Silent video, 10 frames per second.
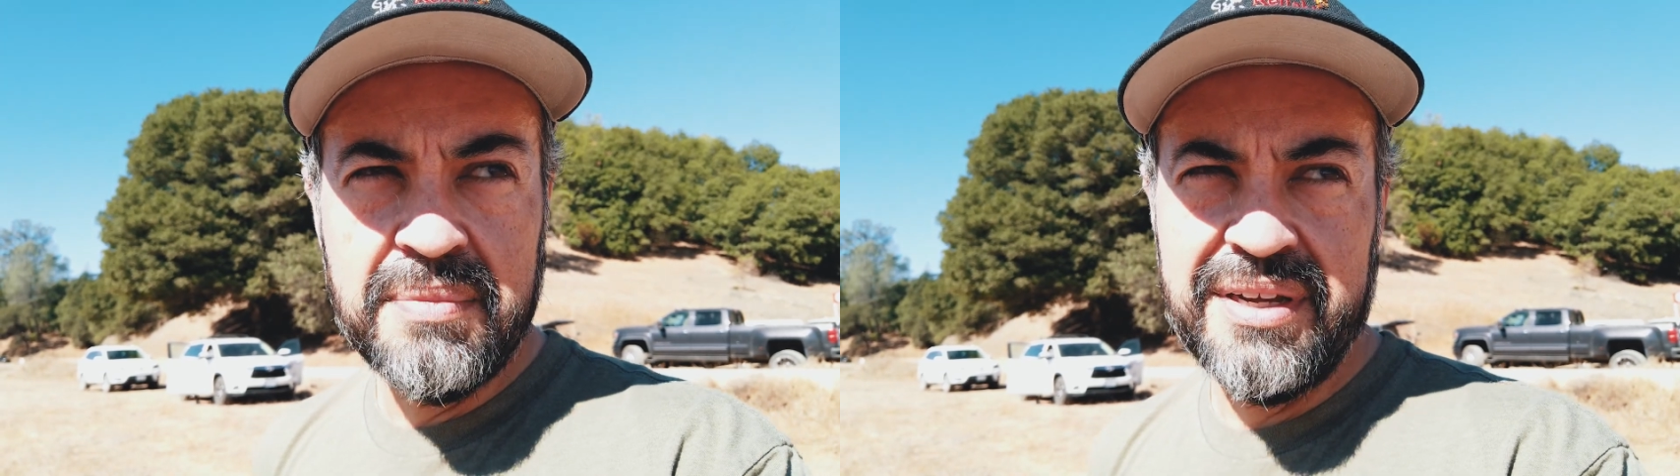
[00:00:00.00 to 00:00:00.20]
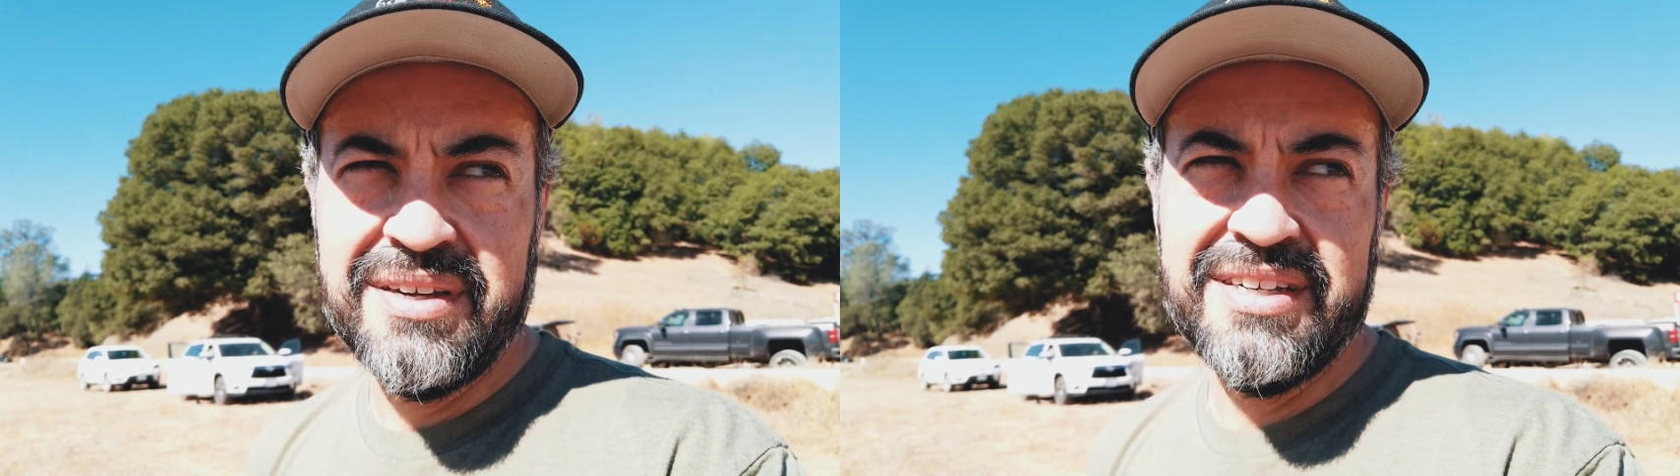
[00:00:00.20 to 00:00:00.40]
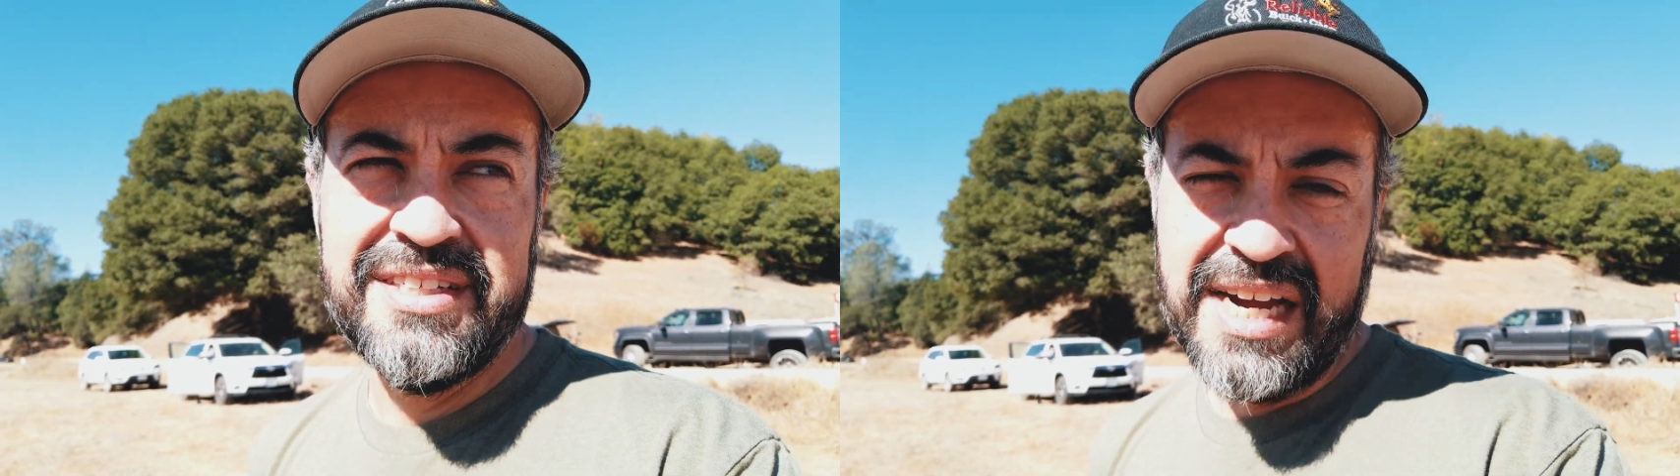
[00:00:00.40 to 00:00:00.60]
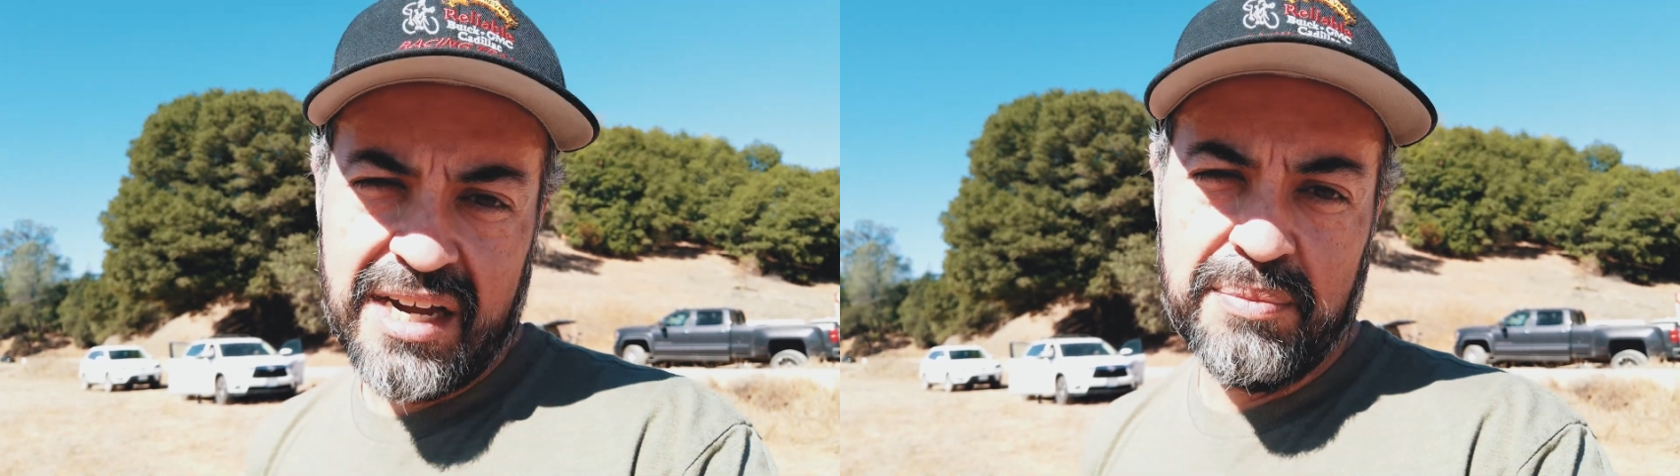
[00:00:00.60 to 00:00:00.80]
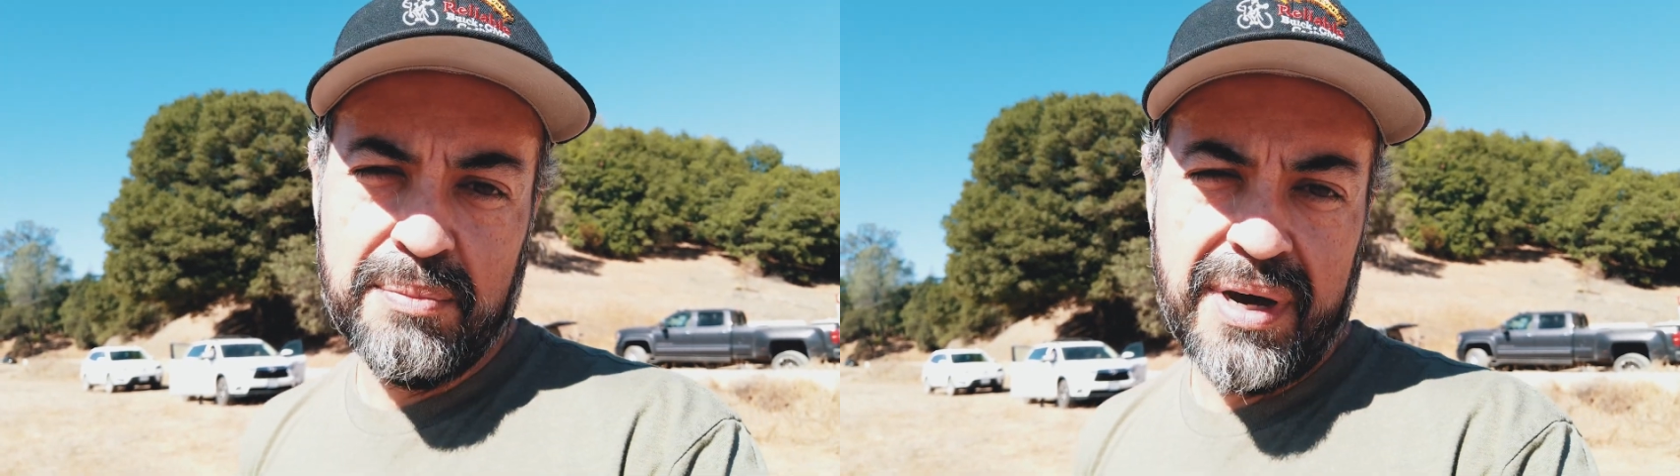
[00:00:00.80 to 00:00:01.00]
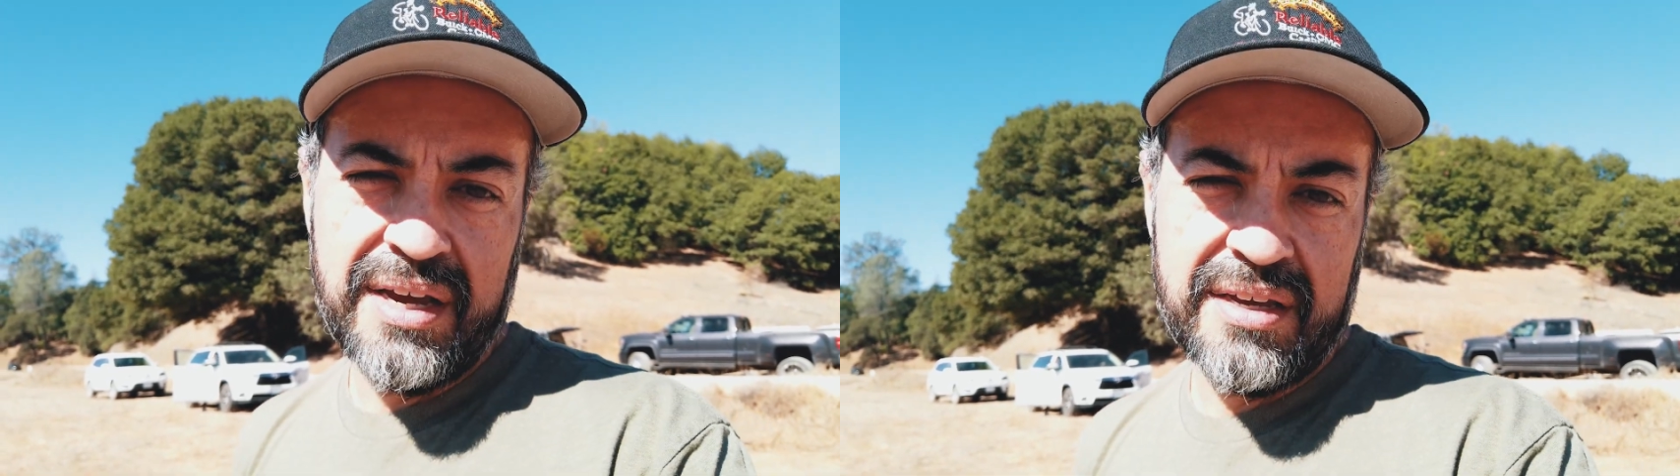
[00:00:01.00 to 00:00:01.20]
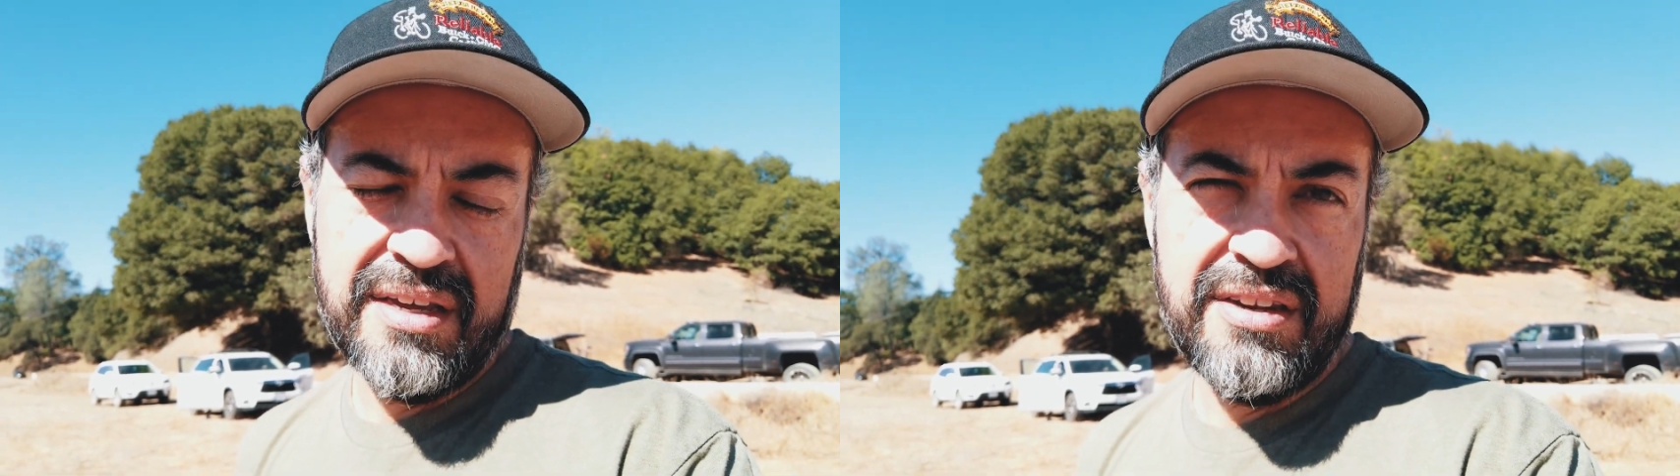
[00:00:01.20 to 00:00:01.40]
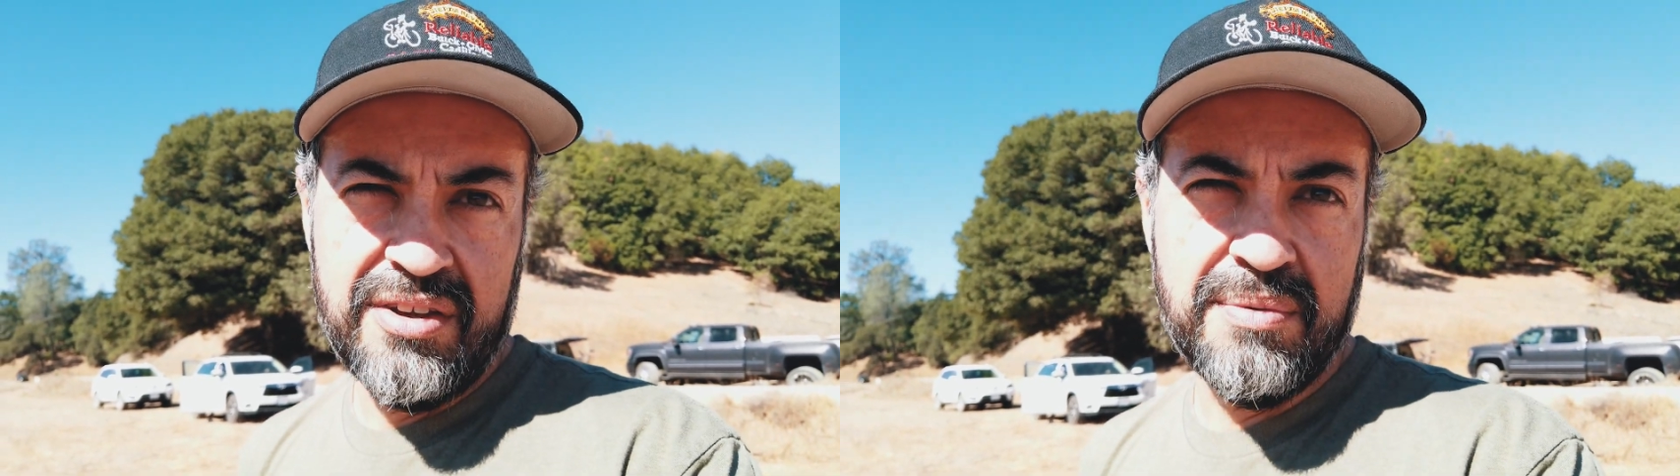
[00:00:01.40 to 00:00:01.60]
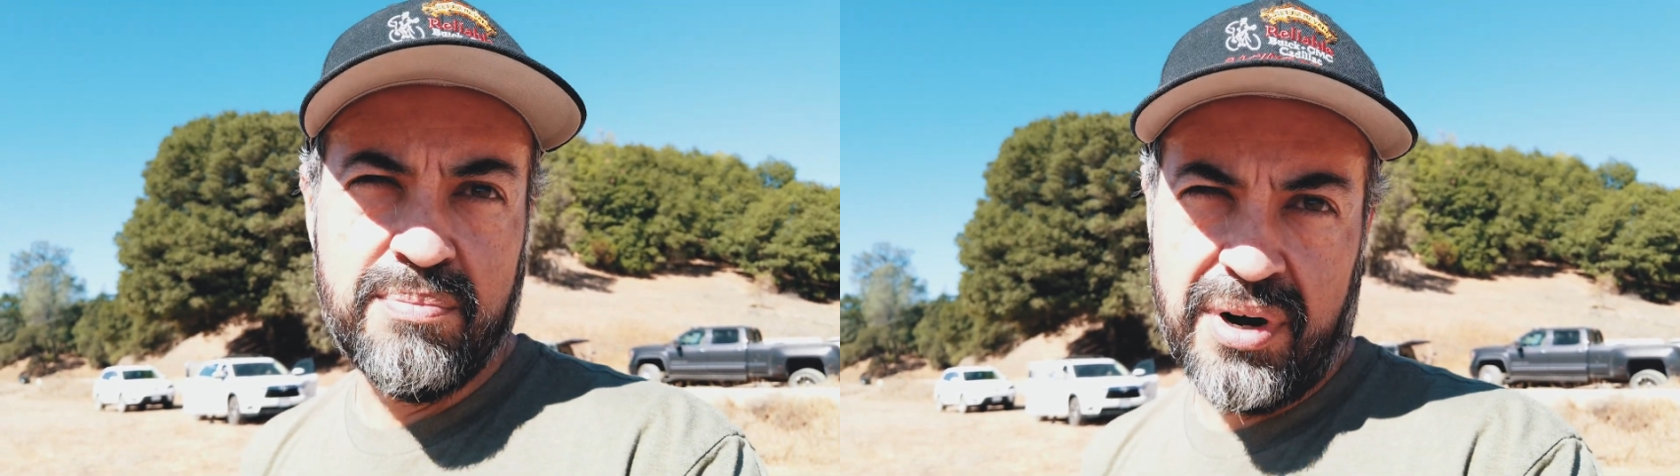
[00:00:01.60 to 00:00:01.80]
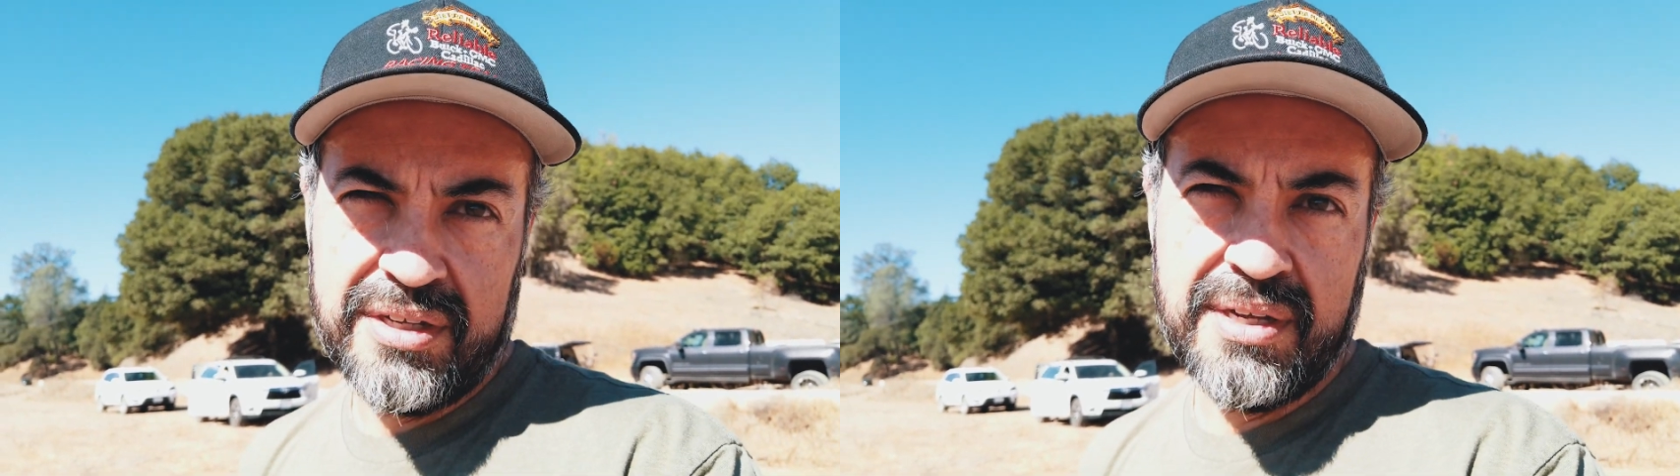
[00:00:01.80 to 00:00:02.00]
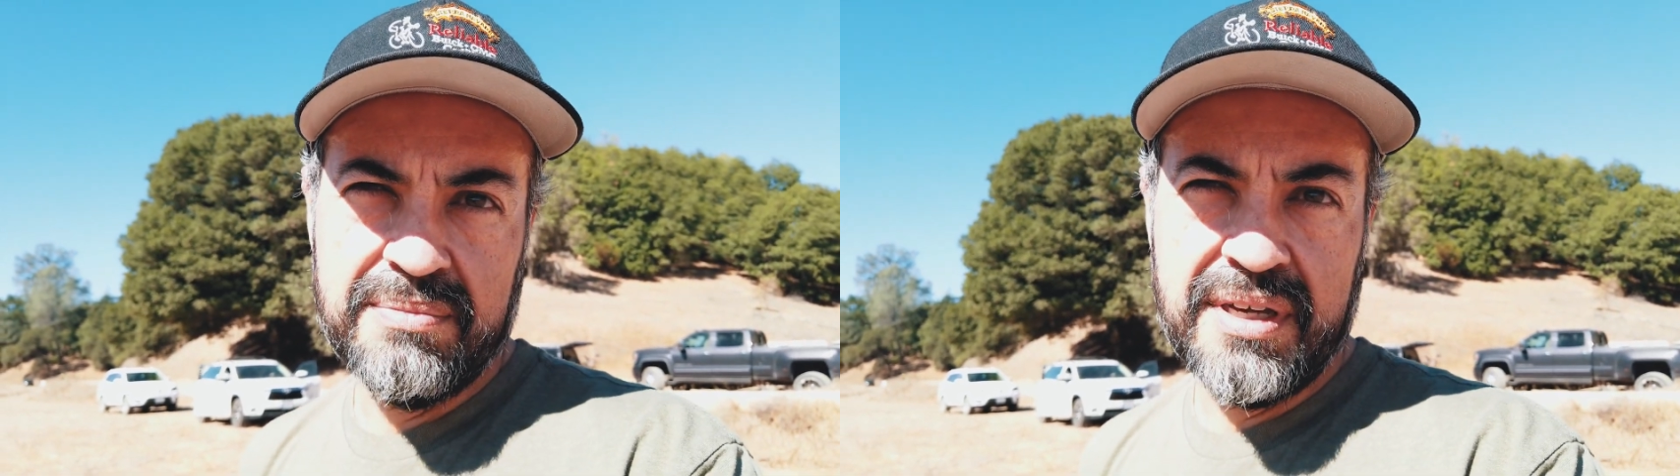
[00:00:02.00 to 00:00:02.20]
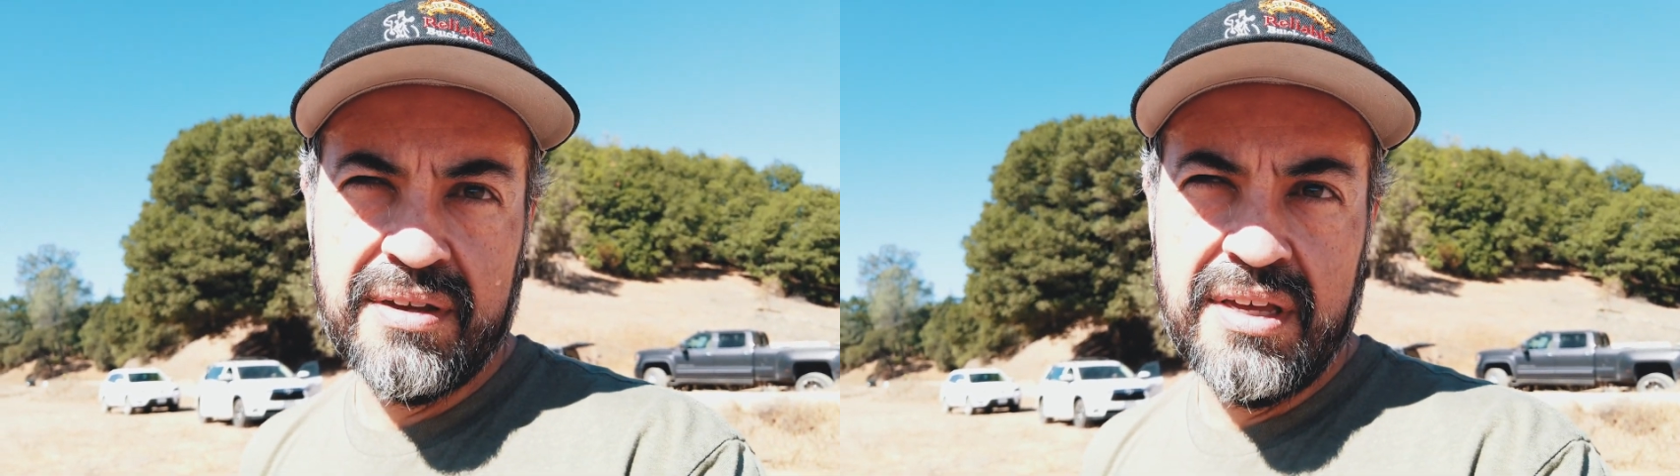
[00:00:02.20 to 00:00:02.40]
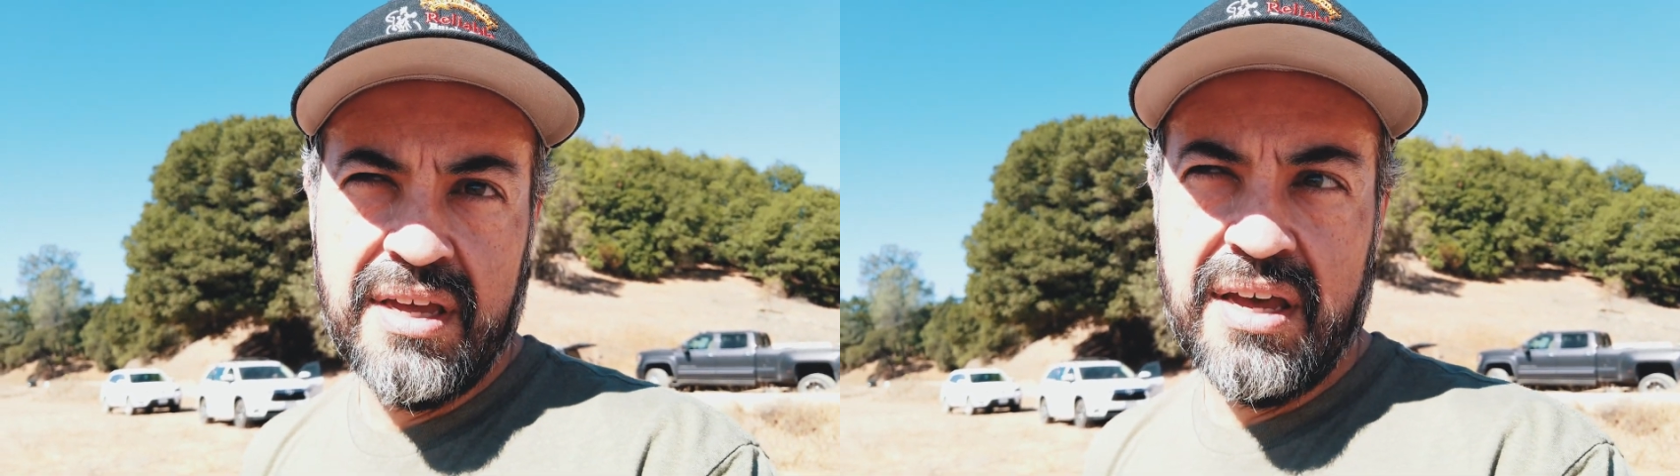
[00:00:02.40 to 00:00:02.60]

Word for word: but you gotta jack up your bike and you could break something.